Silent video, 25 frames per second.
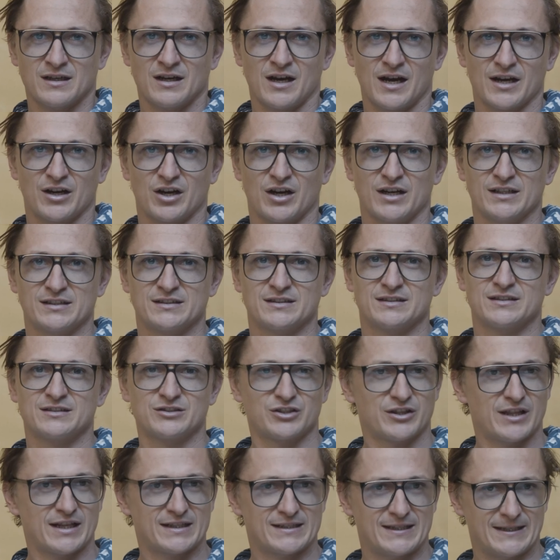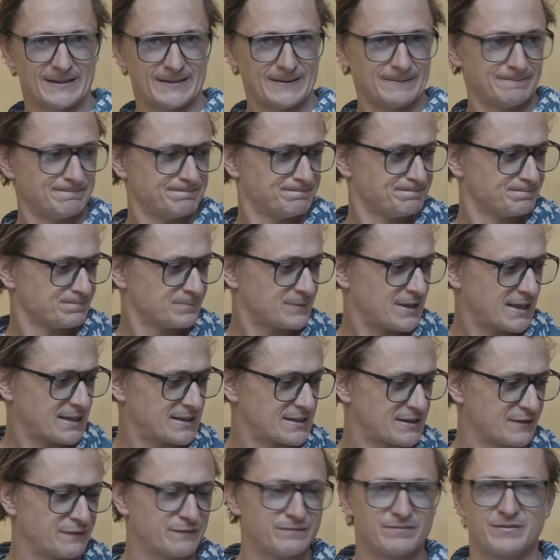Hi guys, so that's it.
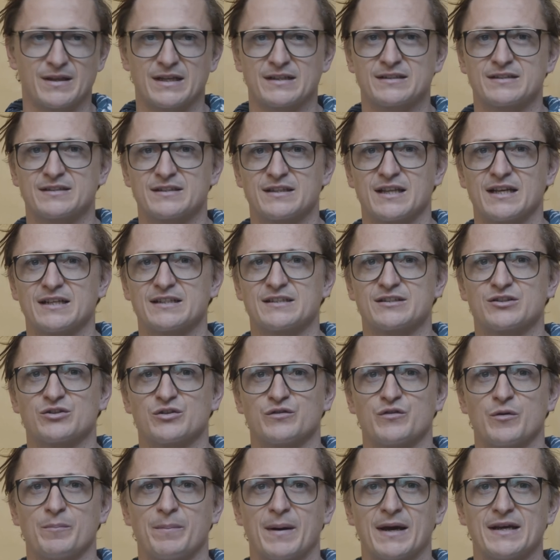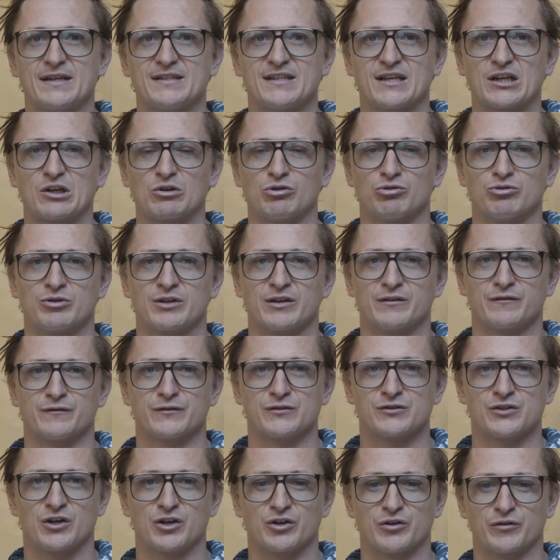That's the that's that's sort of a basic look at
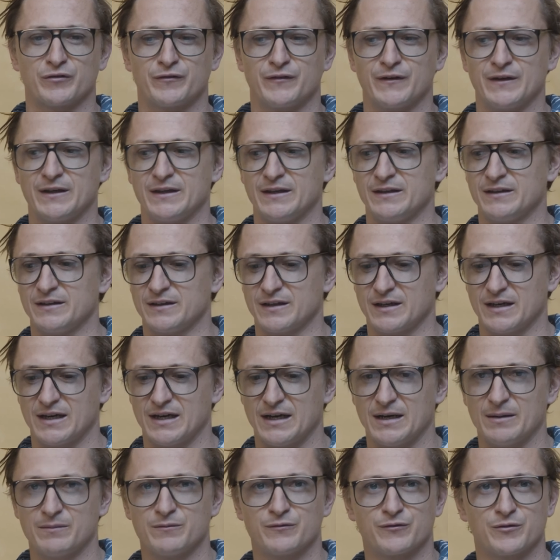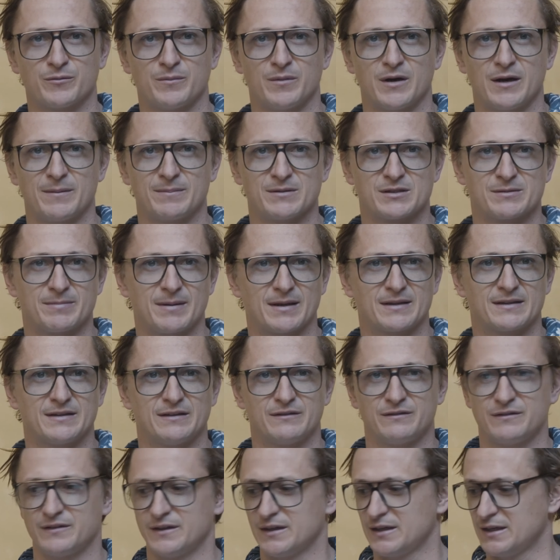photography um, from my
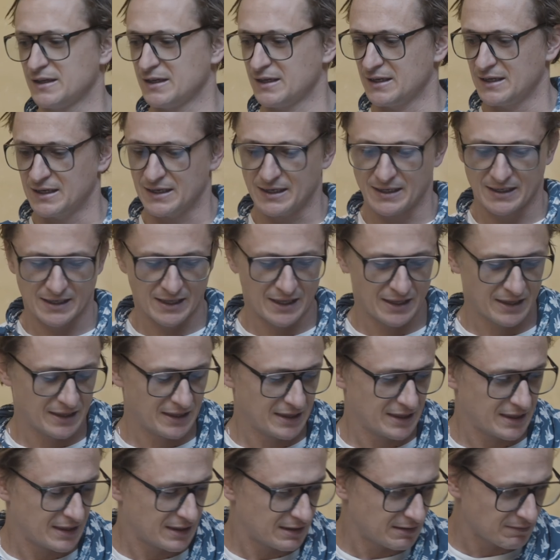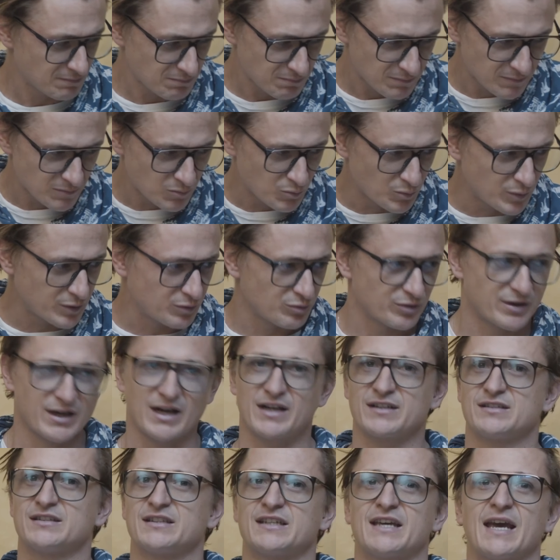perspective. Uh, with
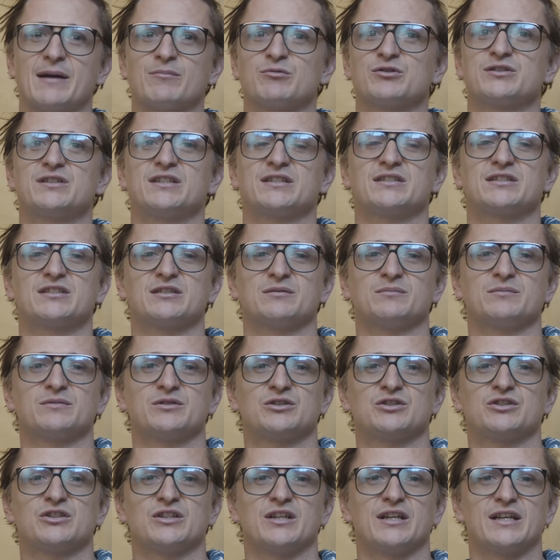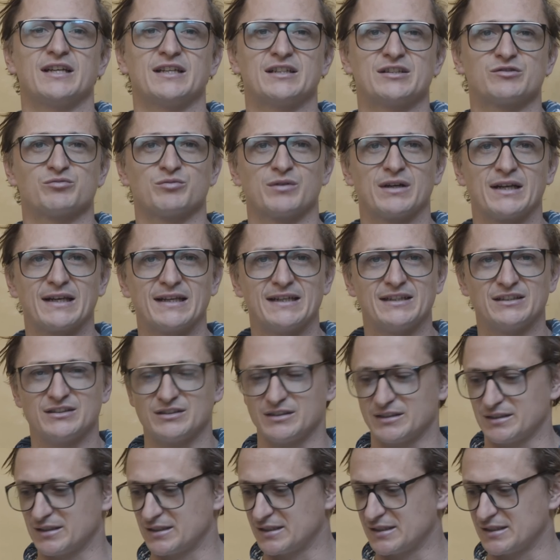regards to camera systems, it's really